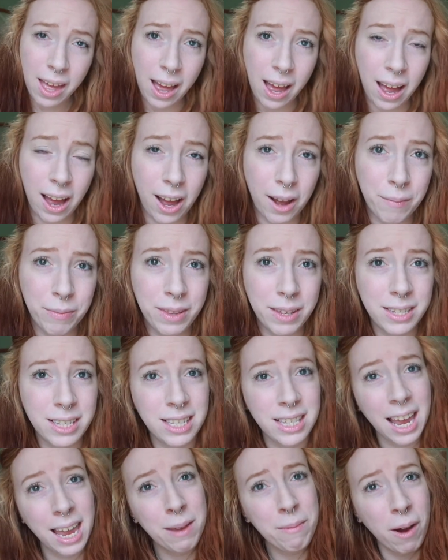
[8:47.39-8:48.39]
The
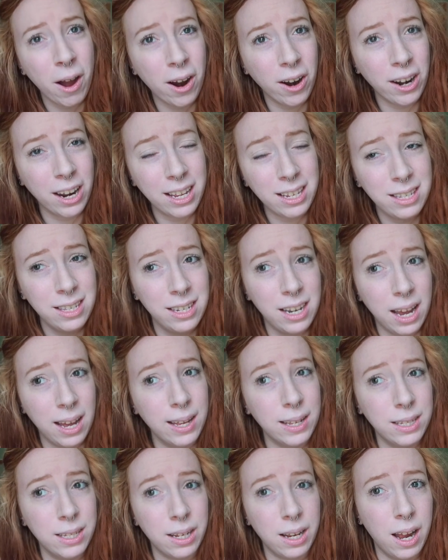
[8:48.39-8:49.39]
same artist
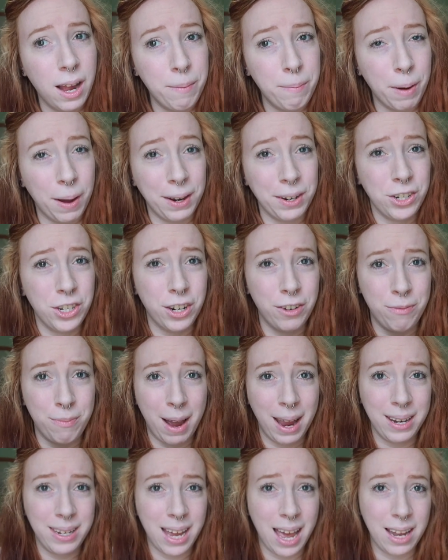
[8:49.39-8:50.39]
does a bunch of
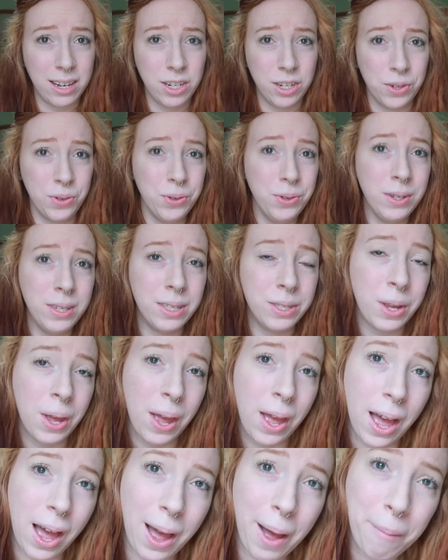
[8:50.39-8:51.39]
my tattoos.
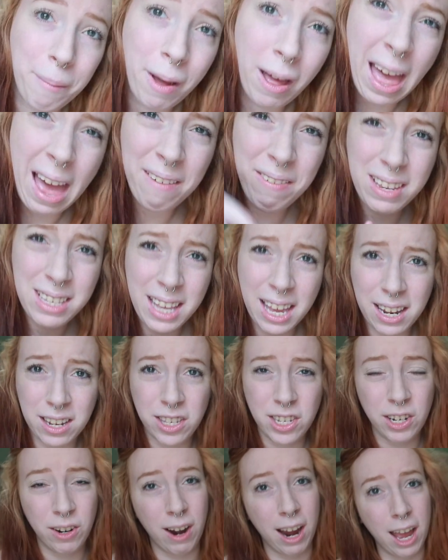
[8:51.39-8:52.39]
I'll have his
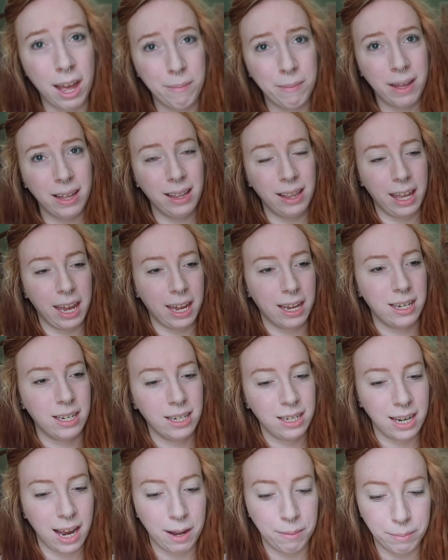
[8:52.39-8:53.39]
Instagram
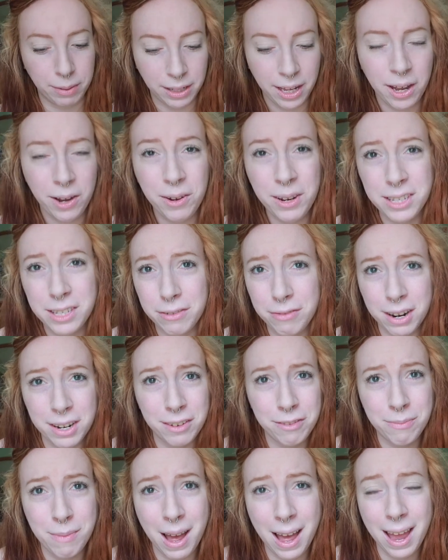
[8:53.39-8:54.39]
linked down below. He's a friend
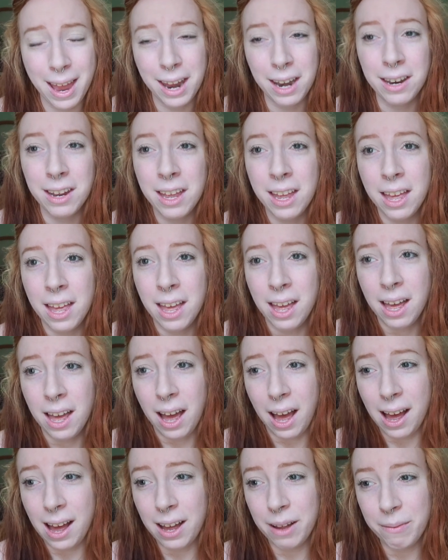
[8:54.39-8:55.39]
of mine.
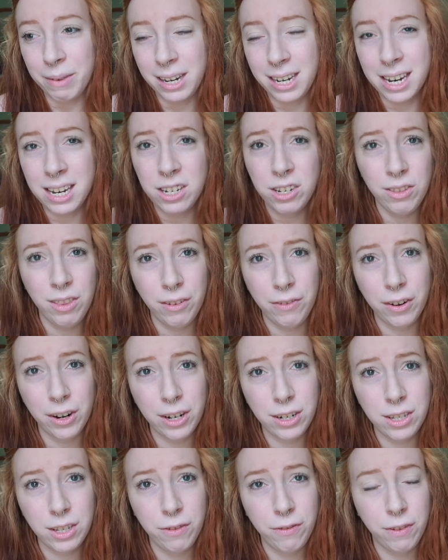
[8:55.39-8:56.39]
He didn't do the
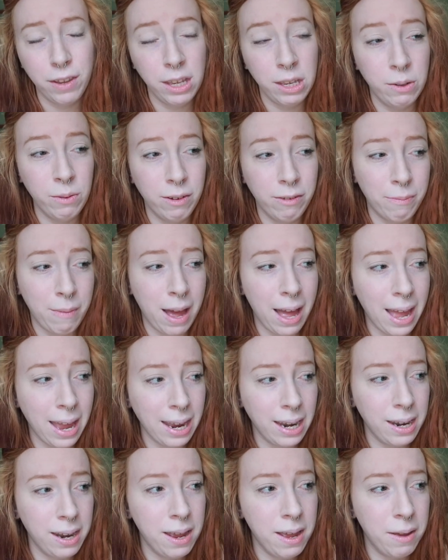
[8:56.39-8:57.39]
first few of
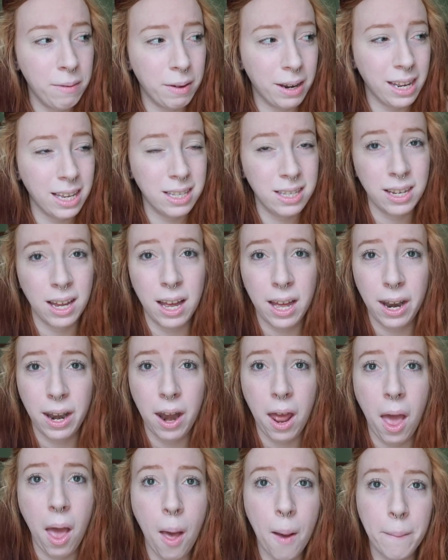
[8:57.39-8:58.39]
mine, but he's
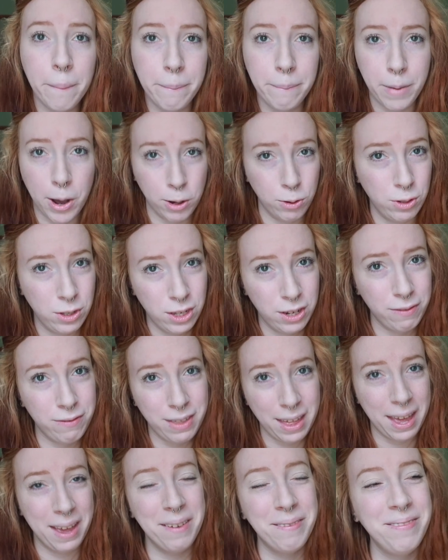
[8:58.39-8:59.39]
done most of
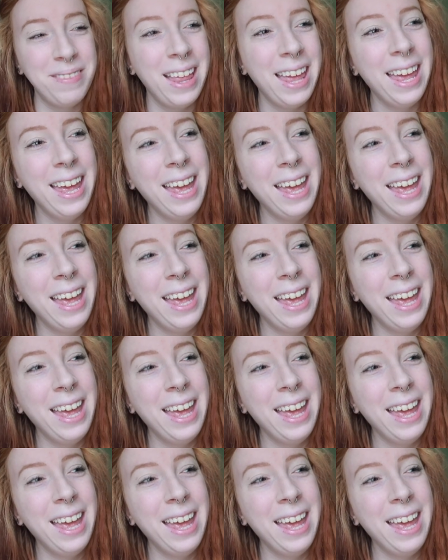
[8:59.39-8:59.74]
them.